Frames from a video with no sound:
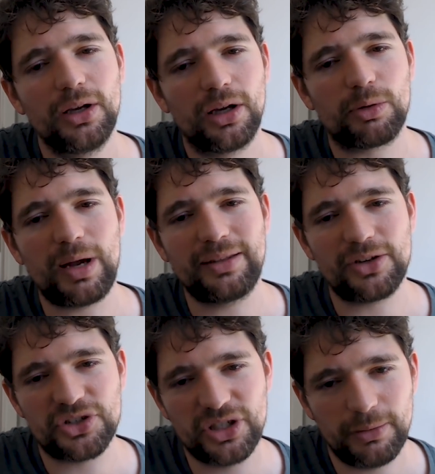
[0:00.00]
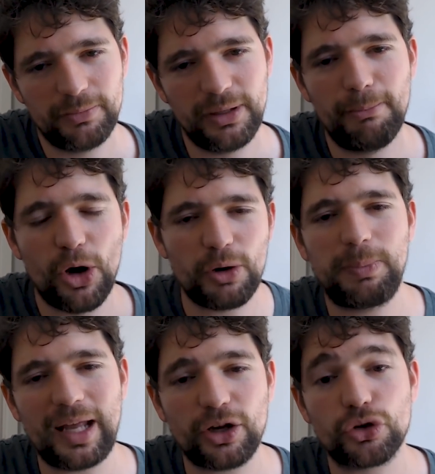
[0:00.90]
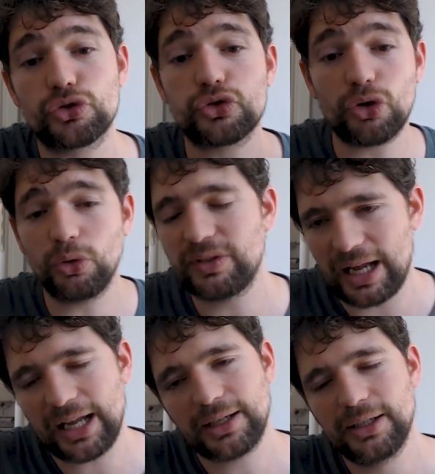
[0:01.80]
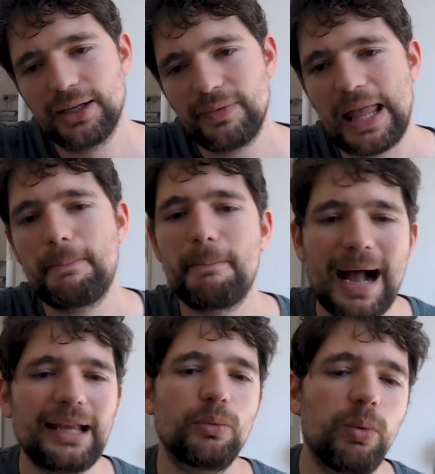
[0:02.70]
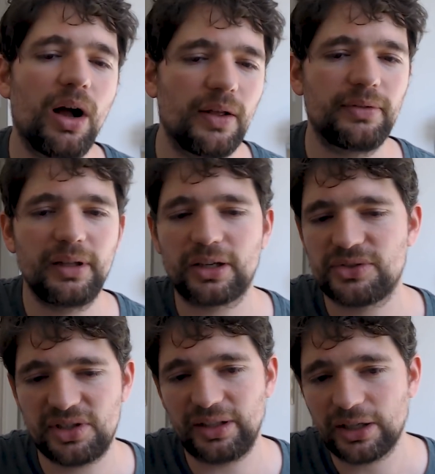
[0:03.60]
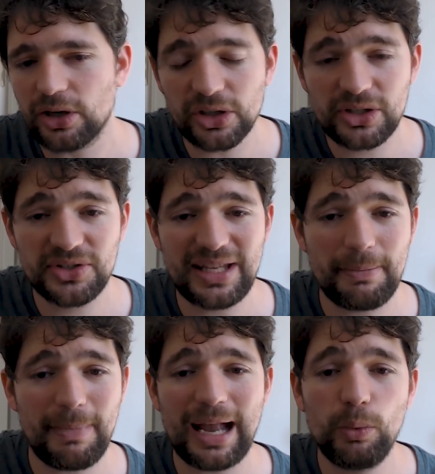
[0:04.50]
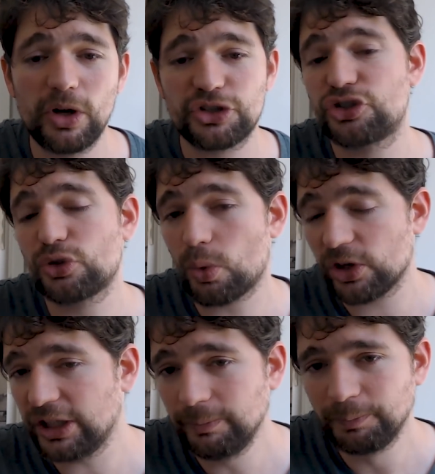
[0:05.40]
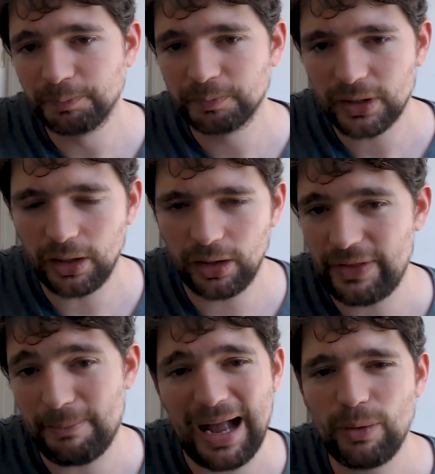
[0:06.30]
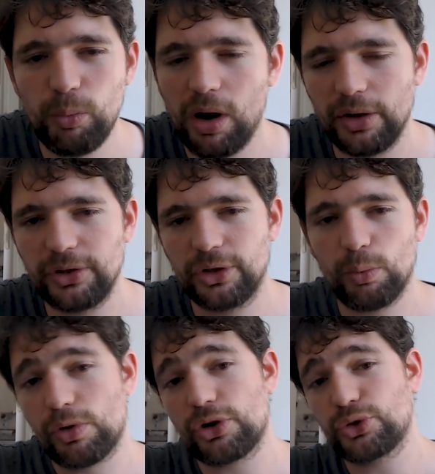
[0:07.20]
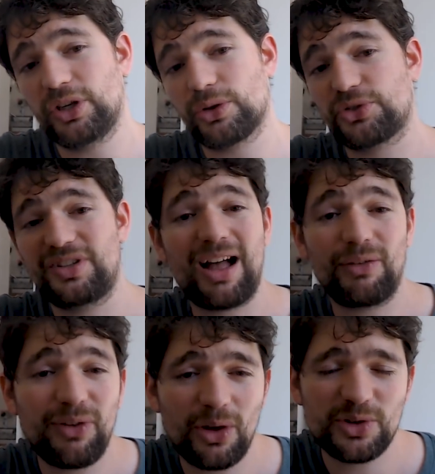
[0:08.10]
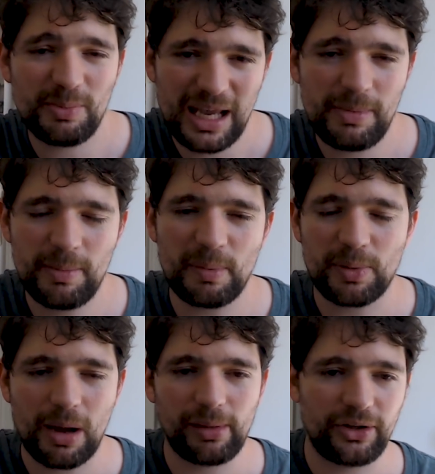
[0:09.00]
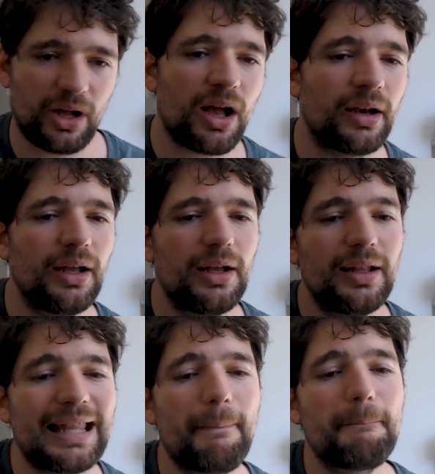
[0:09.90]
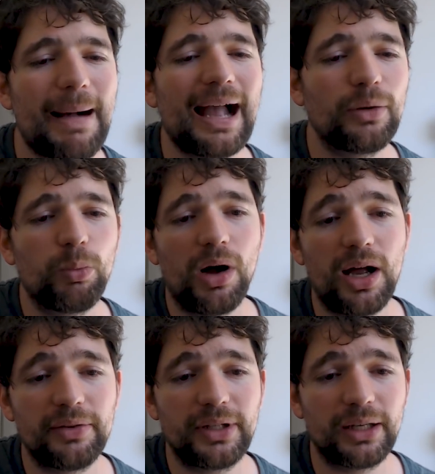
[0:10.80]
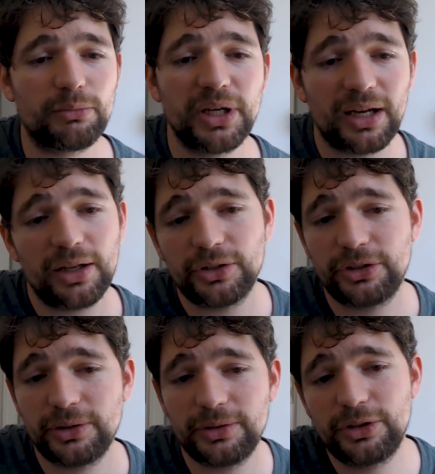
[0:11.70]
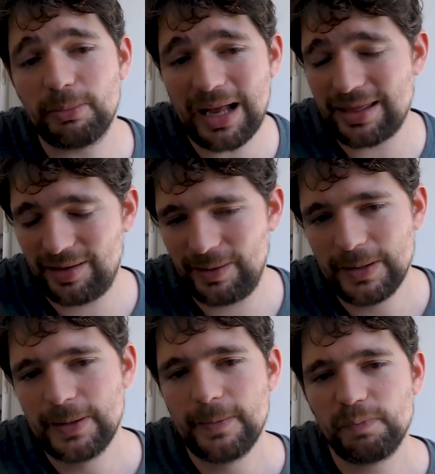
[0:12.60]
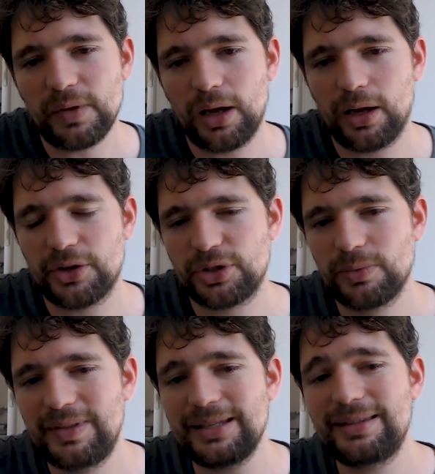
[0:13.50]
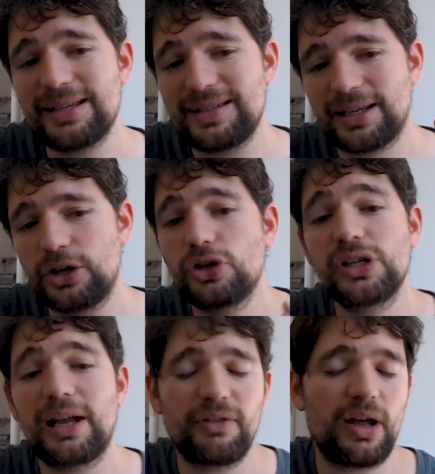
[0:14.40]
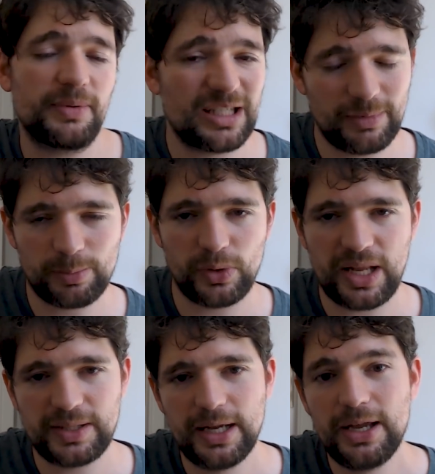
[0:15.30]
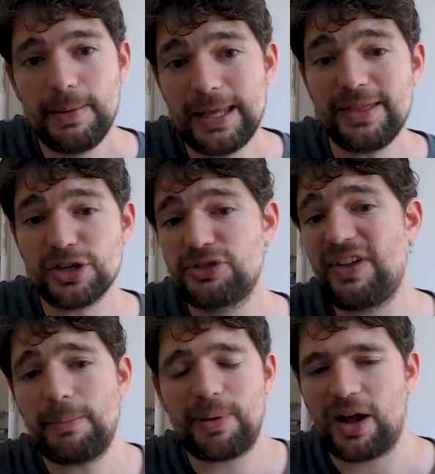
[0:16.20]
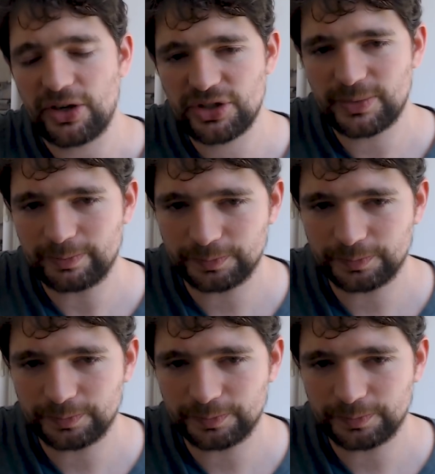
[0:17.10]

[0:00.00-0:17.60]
All right, there's the mono black control deck that might want the Concealing Curtains, that might want Sorin, that might want, 1 or 2 Heroes Downfalls maybe, but probably not. That might want the Enrica Domnati. So this deck could have gotten some upgrades. Then there's Vampires.